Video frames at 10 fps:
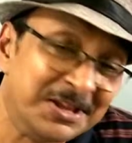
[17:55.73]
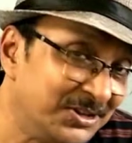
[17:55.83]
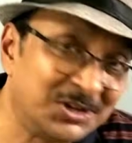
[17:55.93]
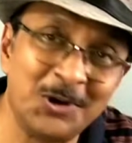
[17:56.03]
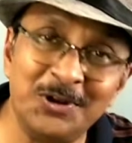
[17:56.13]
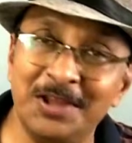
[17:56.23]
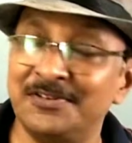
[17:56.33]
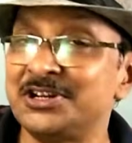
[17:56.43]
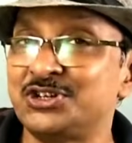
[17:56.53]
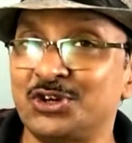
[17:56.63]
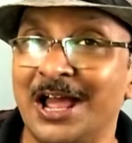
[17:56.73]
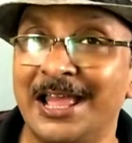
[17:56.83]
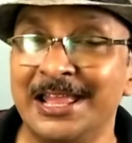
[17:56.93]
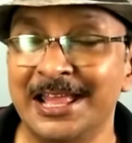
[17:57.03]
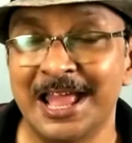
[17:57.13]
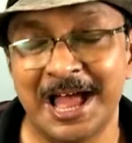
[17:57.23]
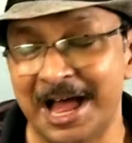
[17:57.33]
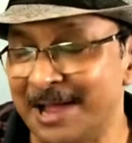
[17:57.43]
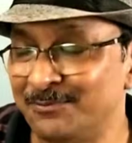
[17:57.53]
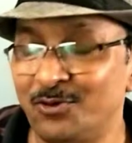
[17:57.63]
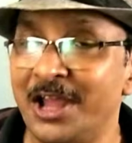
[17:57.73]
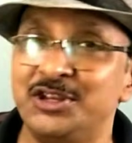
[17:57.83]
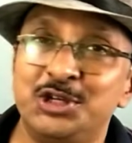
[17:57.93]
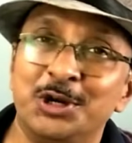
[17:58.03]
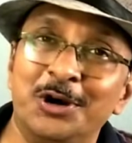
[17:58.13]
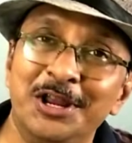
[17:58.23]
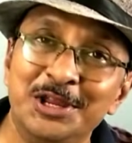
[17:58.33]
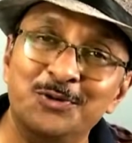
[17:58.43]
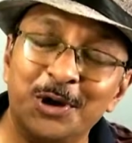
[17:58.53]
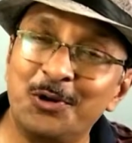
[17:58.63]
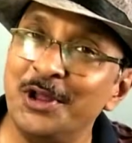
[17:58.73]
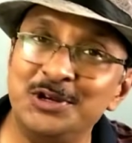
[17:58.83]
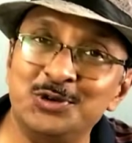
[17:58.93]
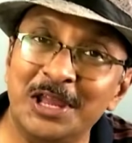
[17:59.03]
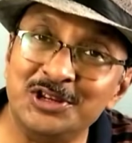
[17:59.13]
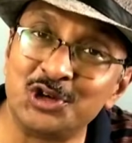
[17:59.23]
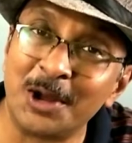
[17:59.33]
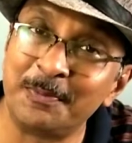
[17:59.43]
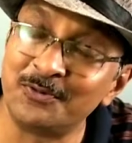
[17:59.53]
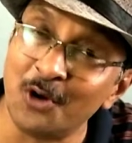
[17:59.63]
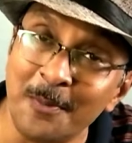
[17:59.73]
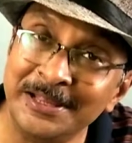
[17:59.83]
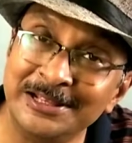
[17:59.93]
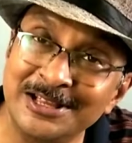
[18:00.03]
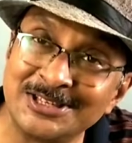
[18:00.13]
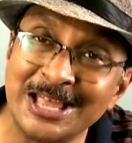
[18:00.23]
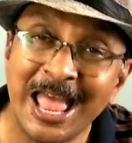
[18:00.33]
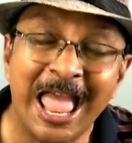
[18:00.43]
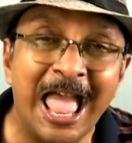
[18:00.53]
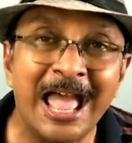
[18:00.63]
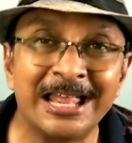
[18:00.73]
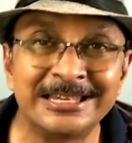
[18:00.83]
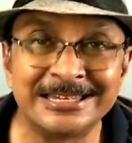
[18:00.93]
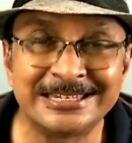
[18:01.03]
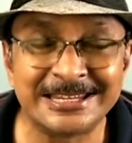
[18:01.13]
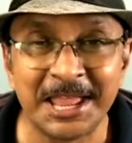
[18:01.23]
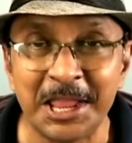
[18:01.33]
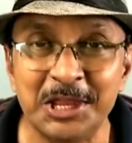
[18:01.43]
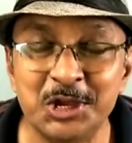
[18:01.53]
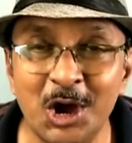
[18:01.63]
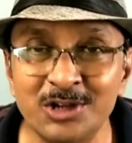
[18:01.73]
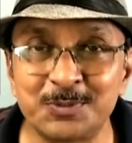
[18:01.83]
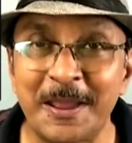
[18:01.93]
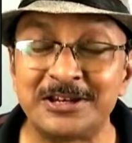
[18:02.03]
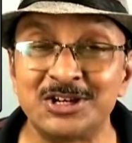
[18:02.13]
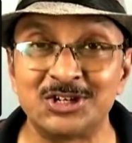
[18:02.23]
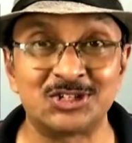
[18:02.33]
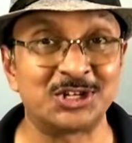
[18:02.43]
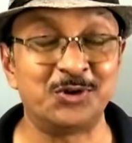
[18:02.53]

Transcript: So give it a try. I'm quite sure you are going to enjoy performing this, and your spectators are